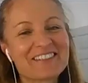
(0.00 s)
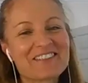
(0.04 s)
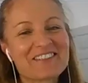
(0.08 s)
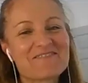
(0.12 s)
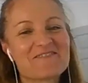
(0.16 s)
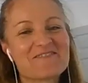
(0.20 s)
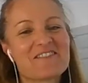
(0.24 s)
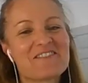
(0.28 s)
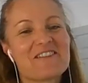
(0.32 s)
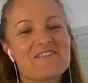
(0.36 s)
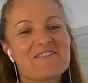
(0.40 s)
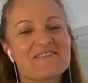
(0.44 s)

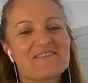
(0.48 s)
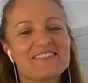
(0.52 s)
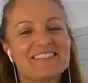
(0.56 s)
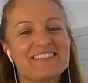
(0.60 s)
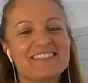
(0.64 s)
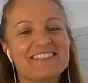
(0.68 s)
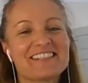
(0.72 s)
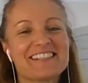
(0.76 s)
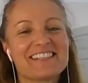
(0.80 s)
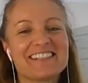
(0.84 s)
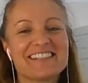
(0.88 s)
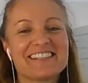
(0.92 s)

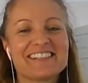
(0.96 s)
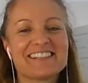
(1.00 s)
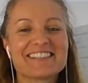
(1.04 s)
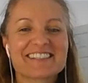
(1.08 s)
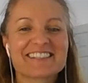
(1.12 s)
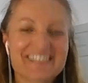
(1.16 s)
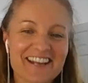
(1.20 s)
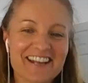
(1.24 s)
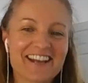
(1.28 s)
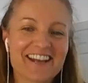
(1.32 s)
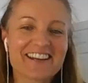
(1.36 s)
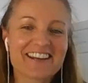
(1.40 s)
moment is
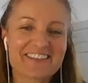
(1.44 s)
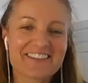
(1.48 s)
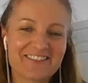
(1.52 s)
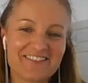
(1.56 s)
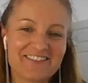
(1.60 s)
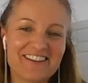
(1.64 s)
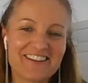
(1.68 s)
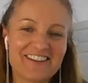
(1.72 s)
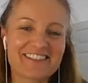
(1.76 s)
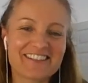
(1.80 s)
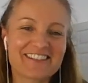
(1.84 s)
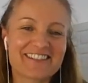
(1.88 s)
take a
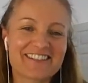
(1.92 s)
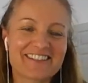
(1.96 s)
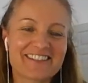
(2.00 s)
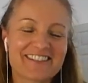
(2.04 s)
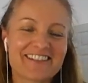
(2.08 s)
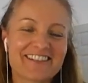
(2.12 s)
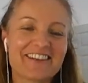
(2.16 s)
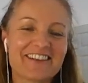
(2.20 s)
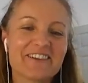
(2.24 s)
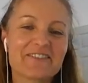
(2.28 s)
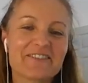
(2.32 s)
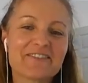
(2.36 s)
rest.
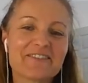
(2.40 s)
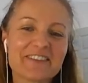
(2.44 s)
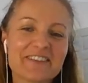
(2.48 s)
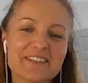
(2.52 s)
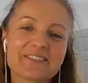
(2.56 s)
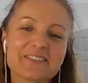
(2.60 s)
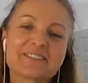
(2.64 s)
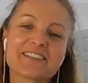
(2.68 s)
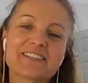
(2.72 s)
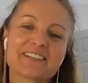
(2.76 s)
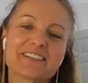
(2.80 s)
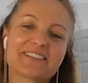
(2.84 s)
A
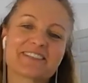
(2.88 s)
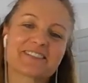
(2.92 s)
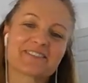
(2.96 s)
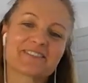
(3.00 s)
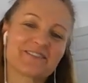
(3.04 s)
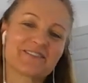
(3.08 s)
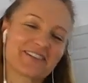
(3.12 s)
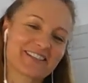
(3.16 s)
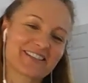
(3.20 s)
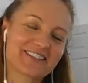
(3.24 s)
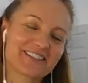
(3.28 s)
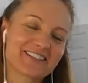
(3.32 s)
field that is
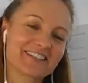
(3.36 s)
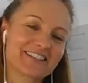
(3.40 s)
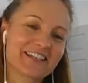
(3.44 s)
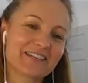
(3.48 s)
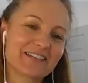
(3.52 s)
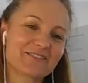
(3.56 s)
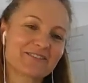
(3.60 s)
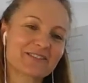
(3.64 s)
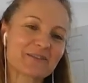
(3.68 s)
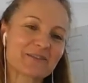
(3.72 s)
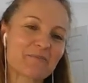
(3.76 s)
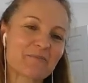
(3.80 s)
rested
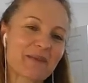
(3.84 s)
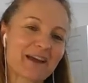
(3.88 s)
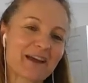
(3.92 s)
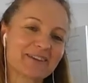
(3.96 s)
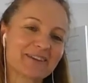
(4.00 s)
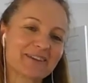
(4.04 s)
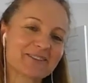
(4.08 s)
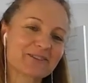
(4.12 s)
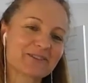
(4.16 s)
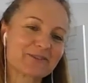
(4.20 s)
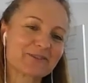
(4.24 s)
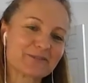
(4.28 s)
gives a
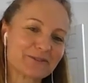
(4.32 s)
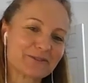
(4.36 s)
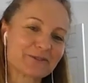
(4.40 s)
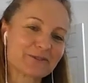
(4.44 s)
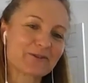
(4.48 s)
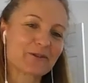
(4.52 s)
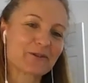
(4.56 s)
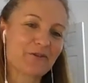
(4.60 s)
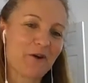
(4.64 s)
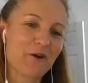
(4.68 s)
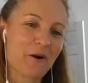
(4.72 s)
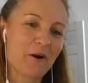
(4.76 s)
bountiful
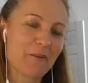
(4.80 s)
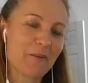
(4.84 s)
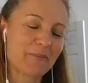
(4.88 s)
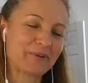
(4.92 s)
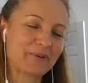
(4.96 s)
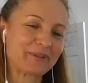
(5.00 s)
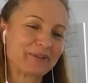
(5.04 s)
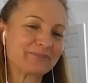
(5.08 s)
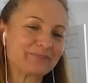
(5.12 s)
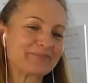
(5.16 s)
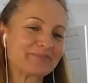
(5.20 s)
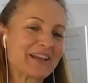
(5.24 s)
crop.
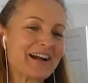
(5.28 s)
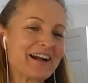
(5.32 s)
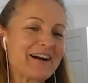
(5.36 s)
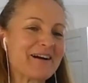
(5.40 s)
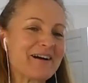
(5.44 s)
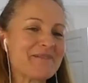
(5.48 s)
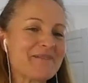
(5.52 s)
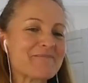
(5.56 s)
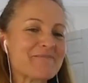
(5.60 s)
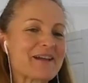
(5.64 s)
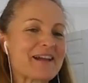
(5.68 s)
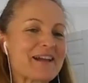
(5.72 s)

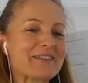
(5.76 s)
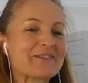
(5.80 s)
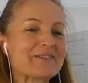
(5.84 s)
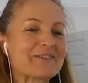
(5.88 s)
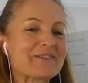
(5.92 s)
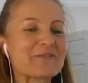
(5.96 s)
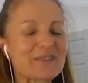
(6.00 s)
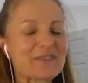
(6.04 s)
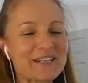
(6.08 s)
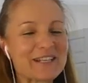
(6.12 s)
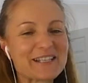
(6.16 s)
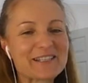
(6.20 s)
And the
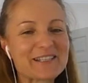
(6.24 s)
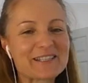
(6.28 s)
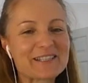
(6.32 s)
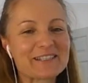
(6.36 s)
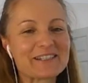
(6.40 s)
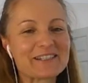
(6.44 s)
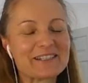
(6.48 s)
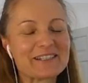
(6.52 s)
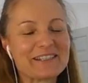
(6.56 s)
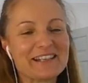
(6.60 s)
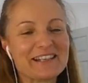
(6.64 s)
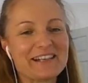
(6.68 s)

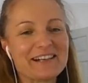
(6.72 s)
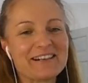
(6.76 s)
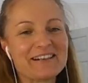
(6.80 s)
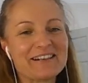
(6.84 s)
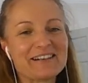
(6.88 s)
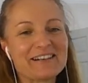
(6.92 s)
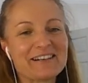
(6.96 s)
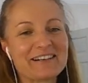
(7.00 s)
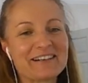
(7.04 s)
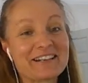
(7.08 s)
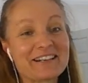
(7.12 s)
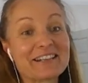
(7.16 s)
reason,
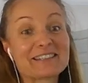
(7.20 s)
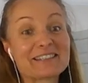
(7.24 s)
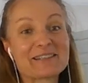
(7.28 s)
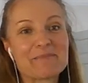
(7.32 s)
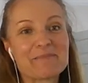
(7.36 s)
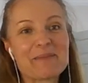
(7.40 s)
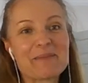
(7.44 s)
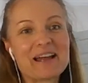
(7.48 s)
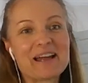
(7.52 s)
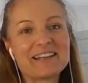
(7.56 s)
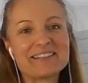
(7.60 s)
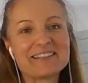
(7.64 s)
I guess the
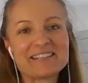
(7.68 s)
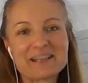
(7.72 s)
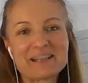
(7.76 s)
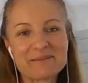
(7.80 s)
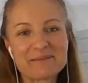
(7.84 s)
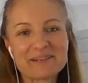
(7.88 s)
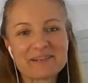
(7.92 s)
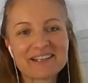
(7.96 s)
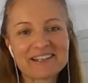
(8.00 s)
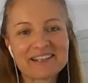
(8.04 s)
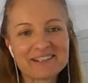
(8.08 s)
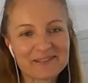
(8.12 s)

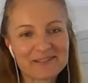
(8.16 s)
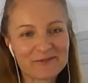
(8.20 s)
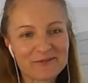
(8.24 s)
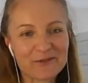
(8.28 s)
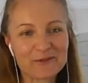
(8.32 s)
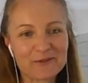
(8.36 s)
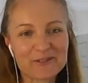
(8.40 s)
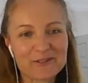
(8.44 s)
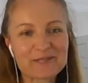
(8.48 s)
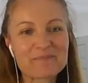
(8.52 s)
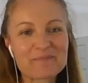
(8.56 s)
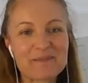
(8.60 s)
pandemic has
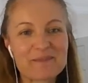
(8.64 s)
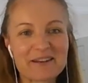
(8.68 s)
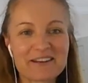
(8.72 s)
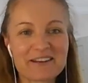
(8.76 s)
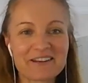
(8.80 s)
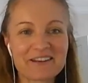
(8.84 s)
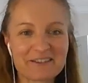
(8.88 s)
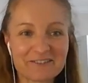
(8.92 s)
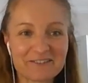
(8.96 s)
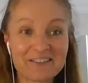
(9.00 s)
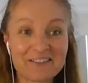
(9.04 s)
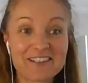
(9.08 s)
forced many
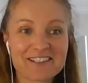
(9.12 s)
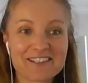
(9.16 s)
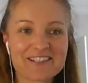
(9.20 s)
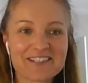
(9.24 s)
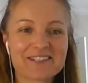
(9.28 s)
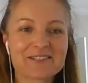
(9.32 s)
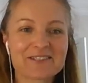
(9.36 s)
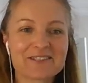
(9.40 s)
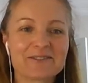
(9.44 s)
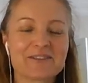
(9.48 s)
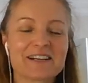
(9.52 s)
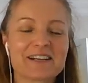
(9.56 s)
of us
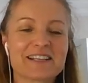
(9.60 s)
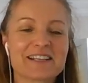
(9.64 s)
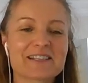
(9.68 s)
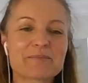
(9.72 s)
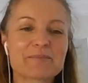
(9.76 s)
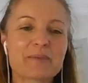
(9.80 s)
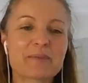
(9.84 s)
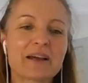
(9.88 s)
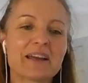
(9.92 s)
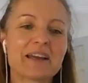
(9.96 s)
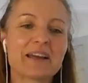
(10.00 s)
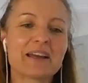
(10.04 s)
to rest,
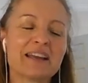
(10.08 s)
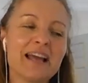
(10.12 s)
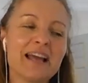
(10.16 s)
but